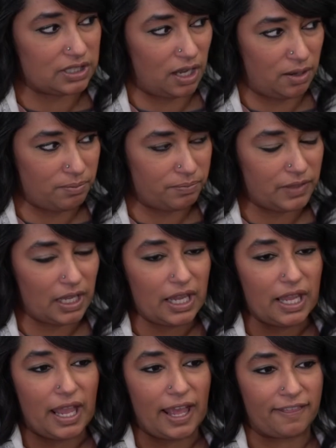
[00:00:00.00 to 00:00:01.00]
Yep.
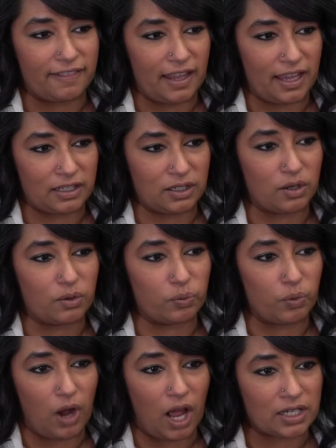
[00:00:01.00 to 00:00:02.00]
And then,
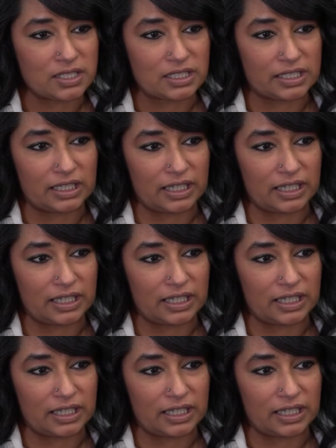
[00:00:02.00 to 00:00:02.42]
honestly,